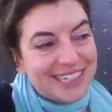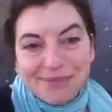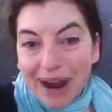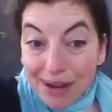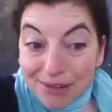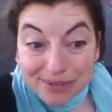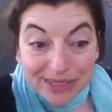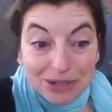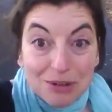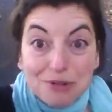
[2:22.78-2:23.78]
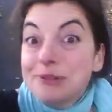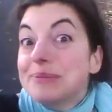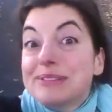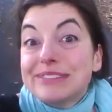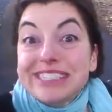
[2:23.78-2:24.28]
probably what would
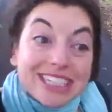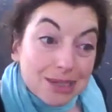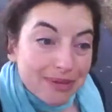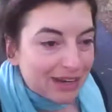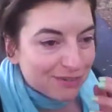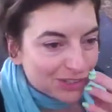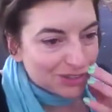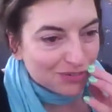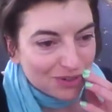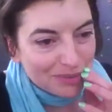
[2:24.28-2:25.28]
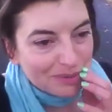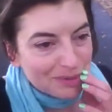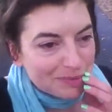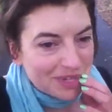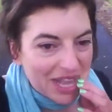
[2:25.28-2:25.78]
be really beneficial for me
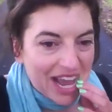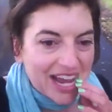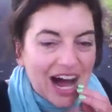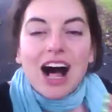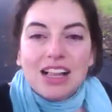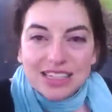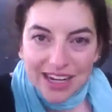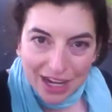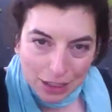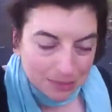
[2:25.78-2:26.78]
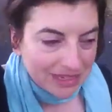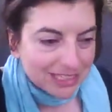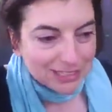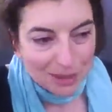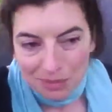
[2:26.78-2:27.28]
would be like a holiday on a
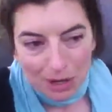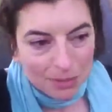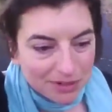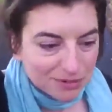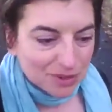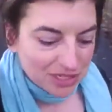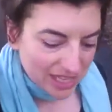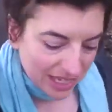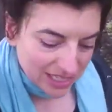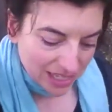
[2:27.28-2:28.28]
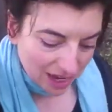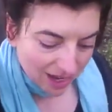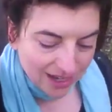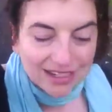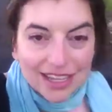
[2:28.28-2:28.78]
beach somewhere, but of course that's
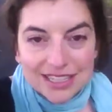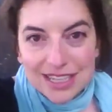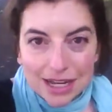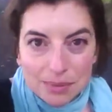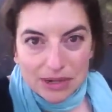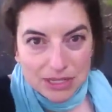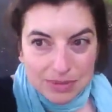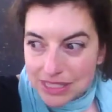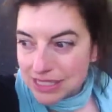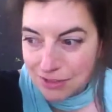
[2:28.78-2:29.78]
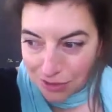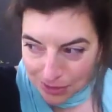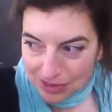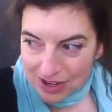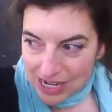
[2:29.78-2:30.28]
not a possibility for
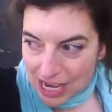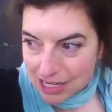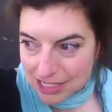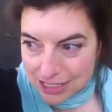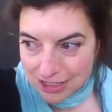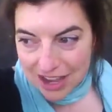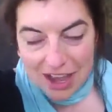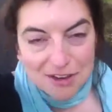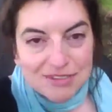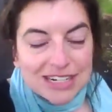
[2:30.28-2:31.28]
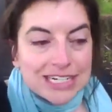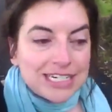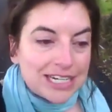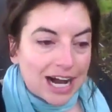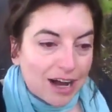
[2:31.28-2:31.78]
me right now because I don't have
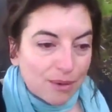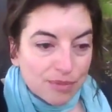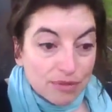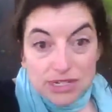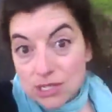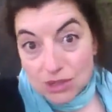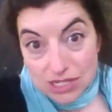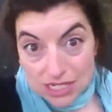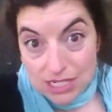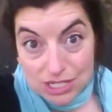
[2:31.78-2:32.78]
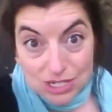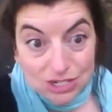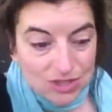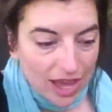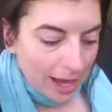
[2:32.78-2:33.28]
the resources to
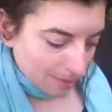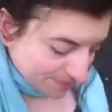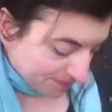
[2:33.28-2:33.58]
do that,